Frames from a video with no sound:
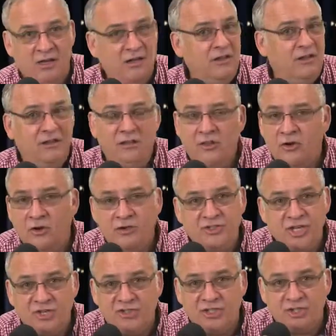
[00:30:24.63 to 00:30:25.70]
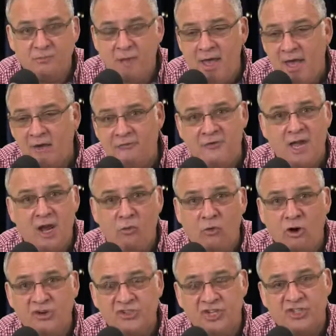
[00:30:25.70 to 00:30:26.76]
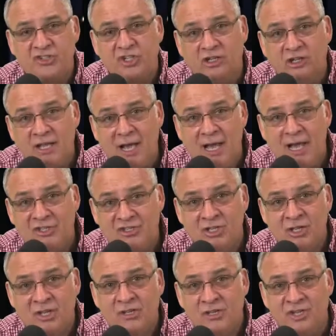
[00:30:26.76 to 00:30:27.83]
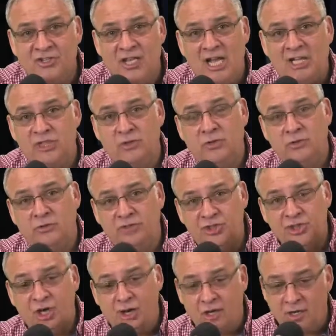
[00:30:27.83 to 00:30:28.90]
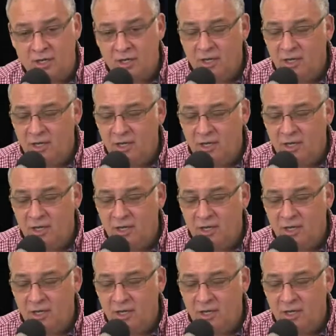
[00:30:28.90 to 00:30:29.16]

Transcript: They're just as bad, if not worse, because the glass is actual junk.